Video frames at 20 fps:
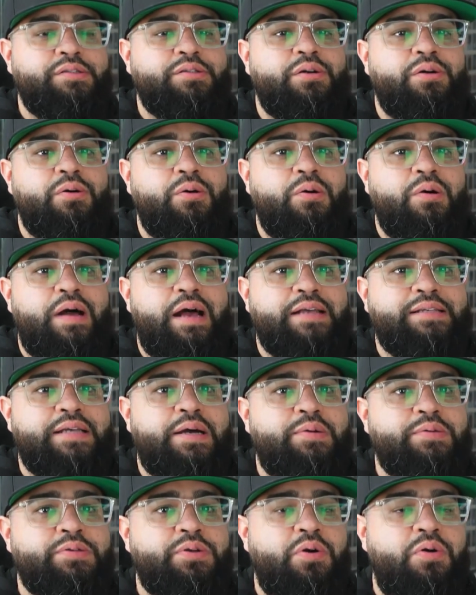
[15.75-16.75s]
So, as I
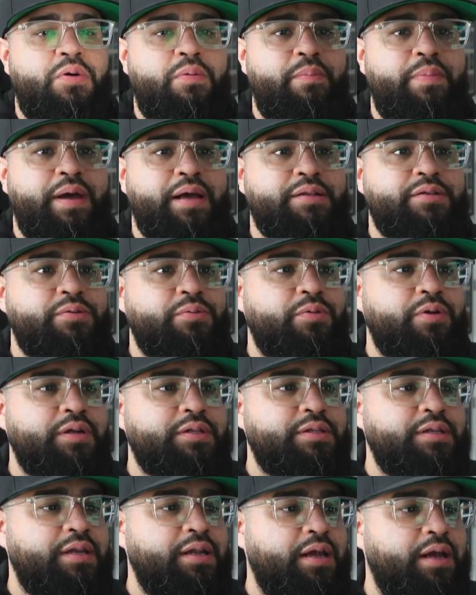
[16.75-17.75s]
was going back to work
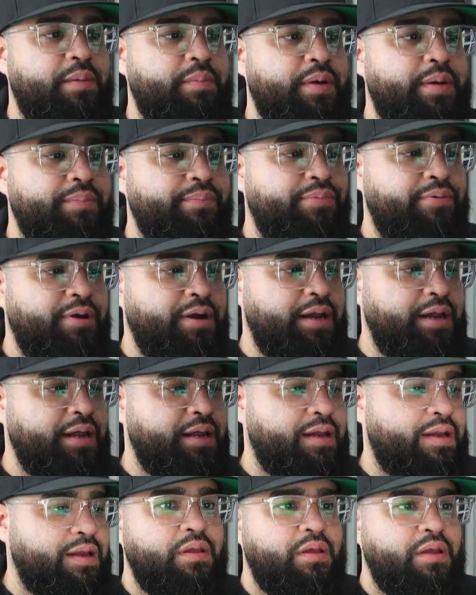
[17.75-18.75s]
today on my
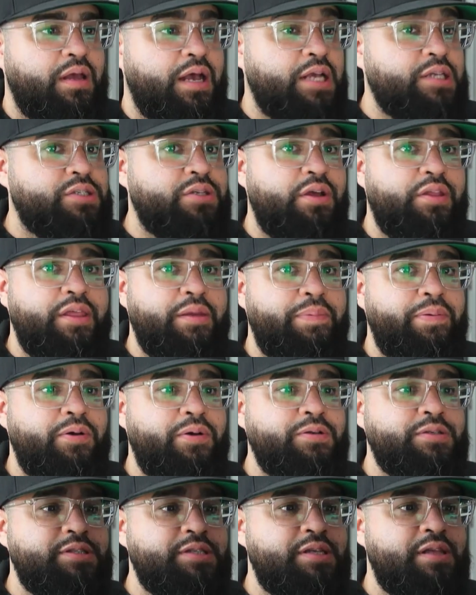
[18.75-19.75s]
break, I saw they
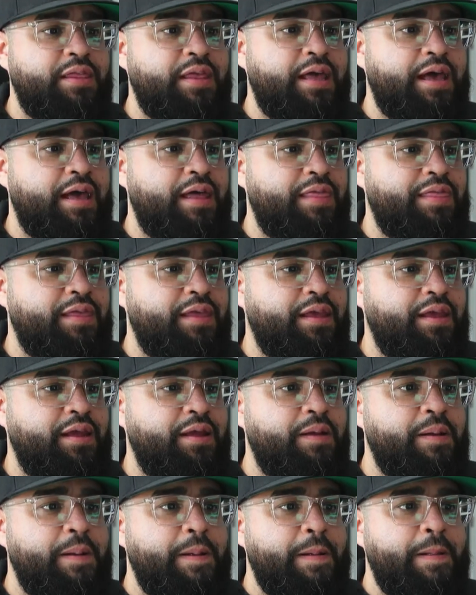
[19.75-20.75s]
posted that
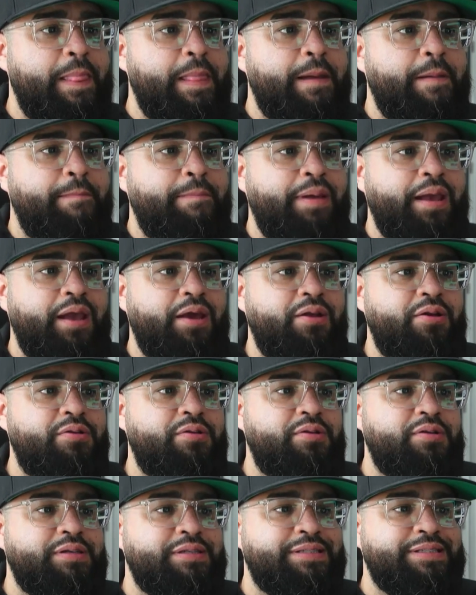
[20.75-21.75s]
the
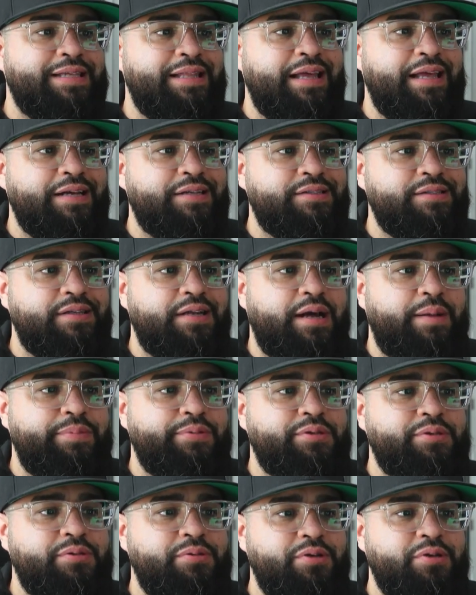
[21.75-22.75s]
panel selection
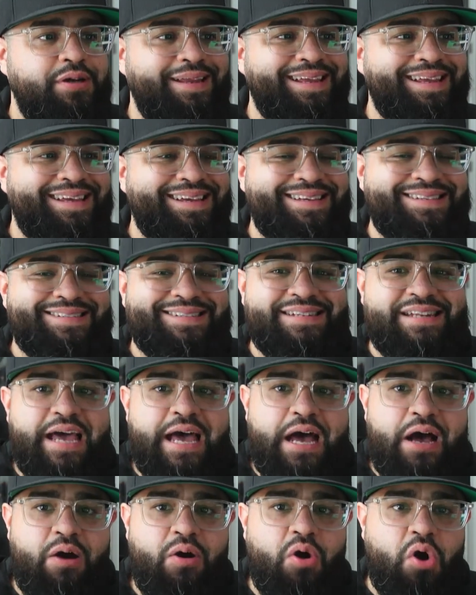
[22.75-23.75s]
opportunity is
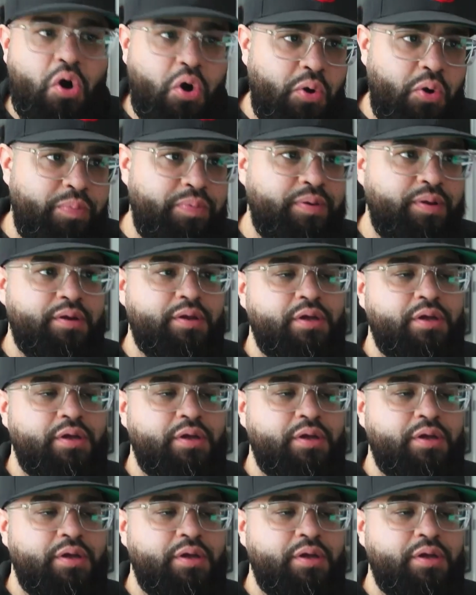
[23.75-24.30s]
now open.